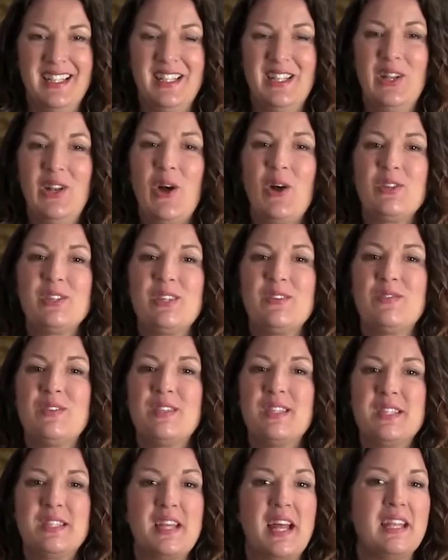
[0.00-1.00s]
Lots of
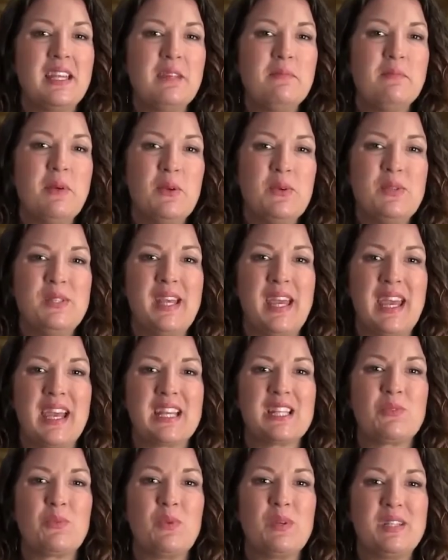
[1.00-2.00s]
stunning
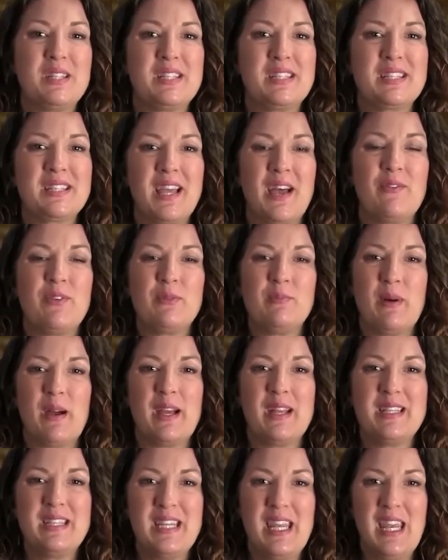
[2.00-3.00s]
mosaics were discovered
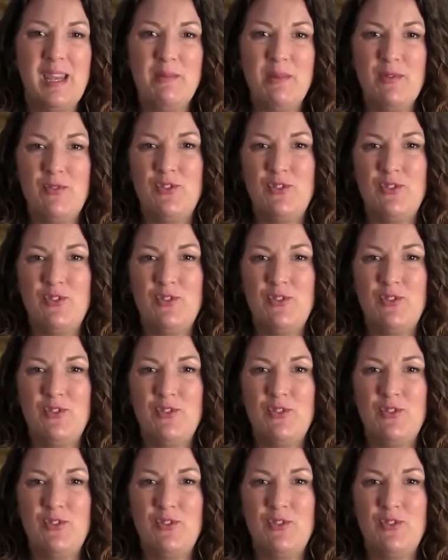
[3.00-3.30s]
by a team of